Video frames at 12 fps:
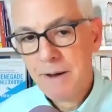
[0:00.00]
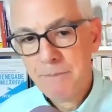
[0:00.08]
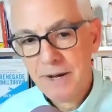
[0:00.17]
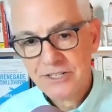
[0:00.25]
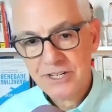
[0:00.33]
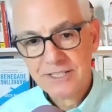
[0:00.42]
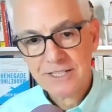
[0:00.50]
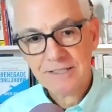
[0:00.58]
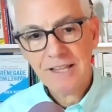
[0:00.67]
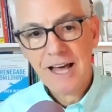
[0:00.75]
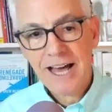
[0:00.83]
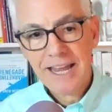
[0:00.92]
about budgets
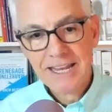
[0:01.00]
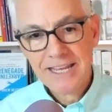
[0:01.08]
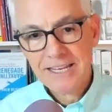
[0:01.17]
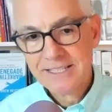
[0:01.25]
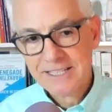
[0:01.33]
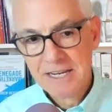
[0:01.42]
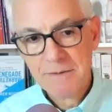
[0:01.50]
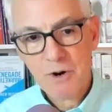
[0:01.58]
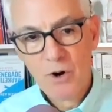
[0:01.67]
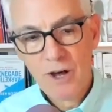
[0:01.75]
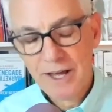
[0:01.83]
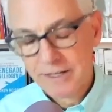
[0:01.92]
a lot in C M
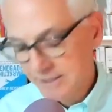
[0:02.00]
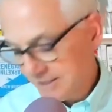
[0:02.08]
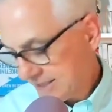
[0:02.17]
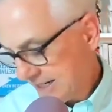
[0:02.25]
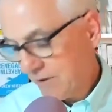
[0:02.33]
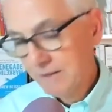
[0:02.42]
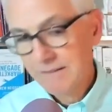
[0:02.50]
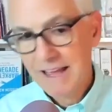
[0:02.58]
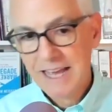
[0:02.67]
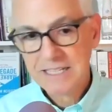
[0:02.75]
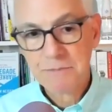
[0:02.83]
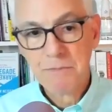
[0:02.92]
O huddles for the
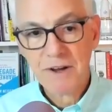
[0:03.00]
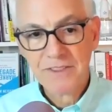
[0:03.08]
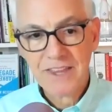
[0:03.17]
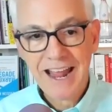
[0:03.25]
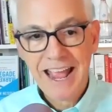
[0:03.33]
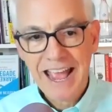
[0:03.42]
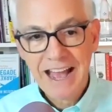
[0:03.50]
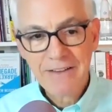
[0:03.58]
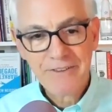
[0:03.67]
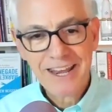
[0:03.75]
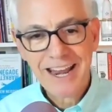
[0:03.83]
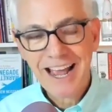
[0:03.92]
last month and a
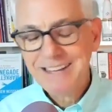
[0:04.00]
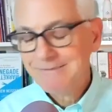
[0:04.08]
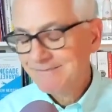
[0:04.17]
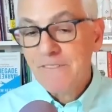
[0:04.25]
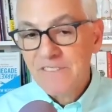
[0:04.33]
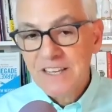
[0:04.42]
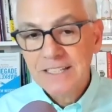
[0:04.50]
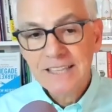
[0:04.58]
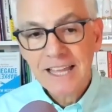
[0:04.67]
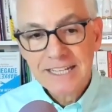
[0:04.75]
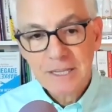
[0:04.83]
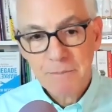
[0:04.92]
half. And I
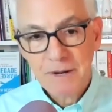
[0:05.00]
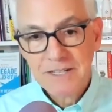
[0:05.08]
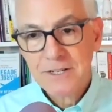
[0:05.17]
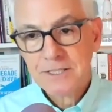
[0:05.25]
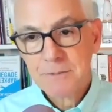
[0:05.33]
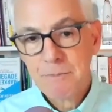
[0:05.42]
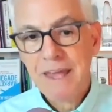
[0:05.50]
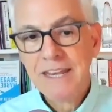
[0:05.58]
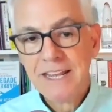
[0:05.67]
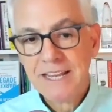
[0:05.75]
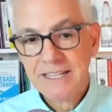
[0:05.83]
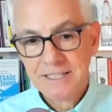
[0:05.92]
feel like the budget
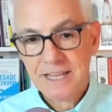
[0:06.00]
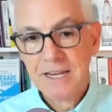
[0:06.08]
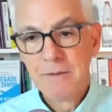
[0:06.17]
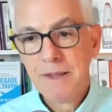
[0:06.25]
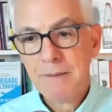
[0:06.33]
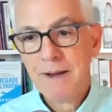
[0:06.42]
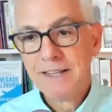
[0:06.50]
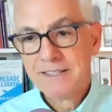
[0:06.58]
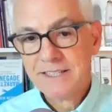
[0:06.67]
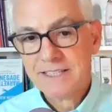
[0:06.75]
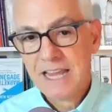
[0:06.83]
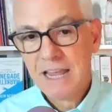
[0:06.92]
spending is going to be
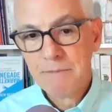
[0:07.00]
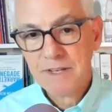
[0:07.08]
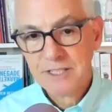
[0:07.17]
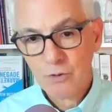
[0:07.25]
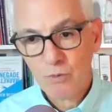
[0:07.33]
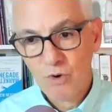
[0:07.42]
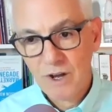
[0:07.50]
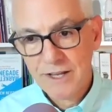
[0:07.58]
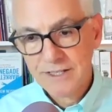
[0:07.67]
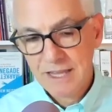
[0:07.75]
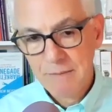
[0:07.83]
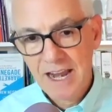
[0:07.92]
about the same as it
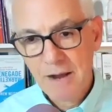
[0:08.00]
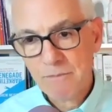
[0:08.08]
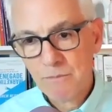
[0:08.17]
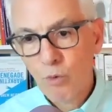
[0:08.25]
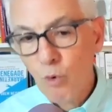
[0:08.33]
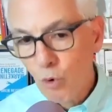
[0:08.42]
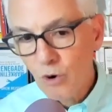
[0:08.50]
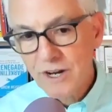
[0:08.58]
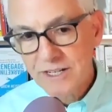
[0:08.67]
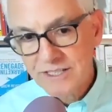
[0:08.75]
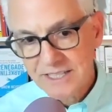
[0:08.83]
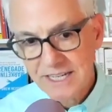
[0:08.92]
was. And I'm
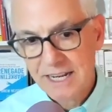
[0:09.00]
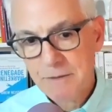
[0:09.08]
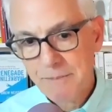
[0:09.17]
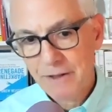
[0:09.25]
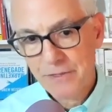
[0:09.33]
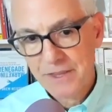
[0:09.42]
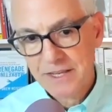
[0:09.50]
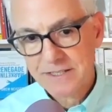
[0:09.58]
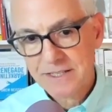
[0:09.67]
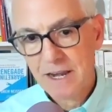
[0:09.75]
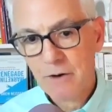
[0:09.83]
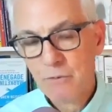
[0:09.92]
worried sick about
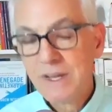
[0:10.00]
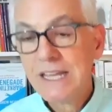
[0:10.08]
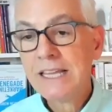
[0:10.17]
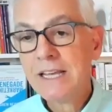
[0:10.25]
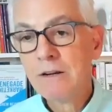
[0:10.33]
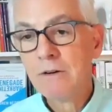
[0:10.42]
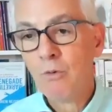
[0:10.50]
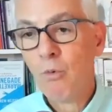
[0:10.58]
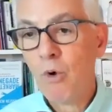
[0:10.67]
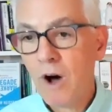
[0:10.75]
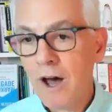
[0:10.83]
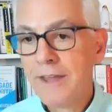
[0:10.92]
this. And I really
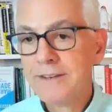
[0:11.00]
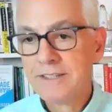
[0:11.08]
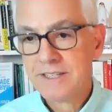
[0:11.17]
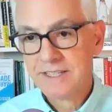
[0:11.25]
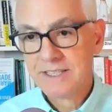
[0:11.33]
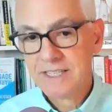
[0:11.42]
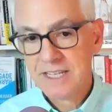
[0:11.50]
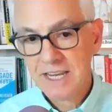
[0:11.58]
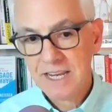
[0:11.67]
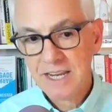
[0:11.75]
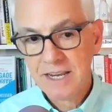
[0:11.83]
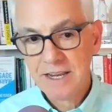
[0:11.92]
want to
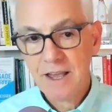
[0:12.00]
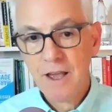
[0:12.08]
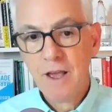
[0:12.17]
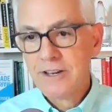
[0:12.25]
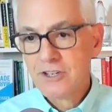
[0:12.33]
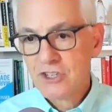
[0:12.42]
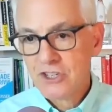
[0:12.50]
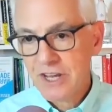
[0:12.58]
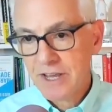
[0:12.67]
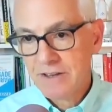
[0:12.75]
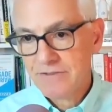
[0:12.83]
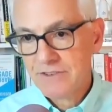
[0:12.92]
see a
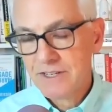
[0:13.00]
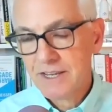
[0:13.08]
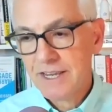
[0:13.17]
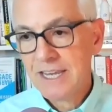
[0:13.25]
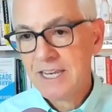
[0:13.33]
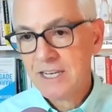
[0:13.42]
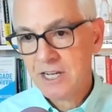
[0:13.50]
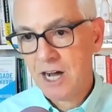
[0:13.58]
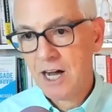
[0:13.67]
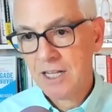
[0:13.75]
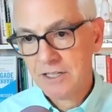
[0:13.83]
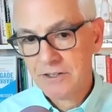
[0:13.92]
shift in
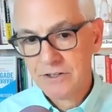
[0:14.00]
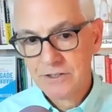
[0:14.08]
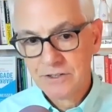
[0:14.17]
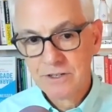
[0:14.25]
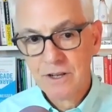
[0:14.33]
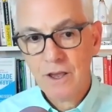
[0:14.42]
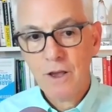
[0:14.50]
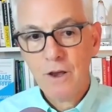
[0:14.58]
dollars